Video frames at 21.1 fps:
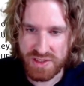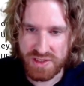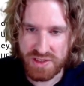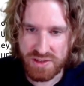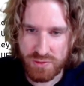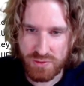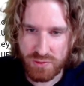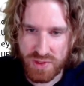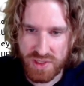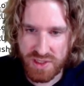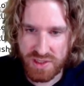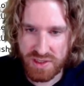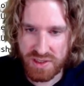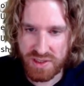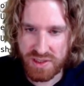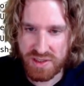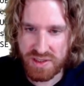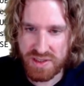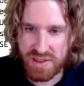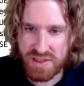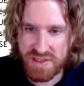So here
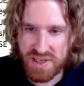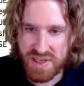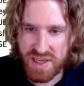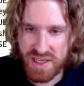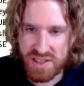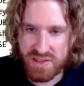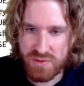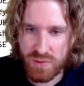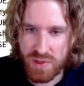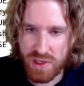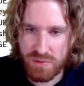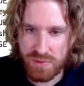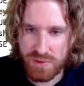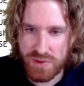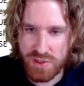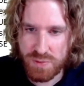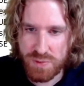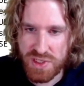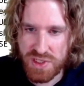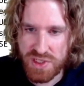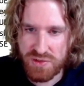it says, well, for the
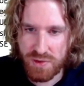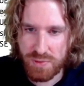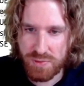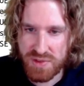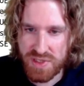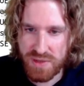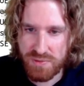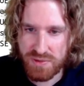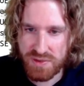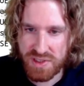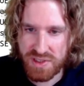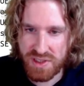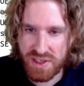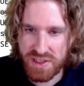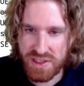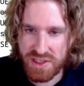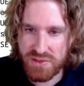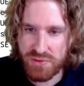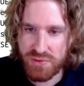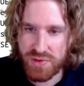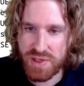speech from
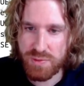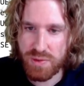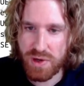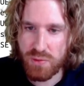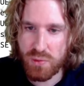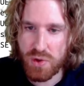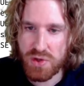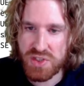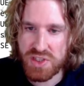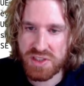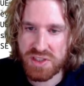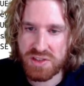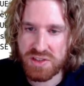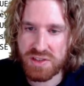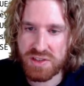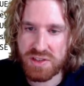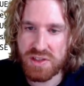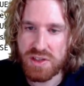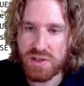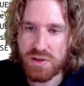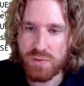1793 by
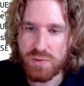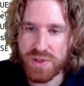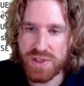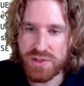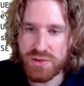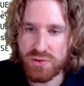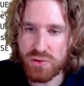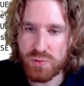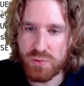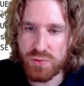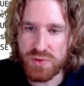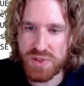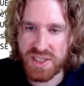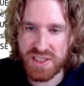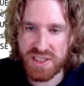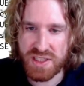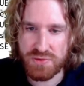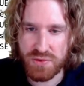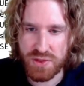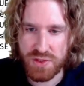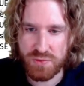Washington, we do predict
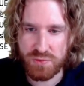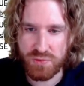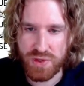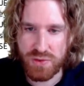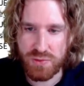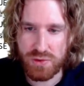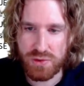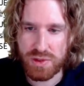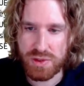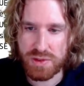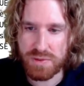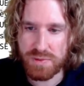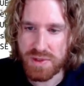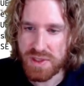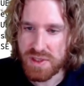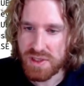it was pre-war.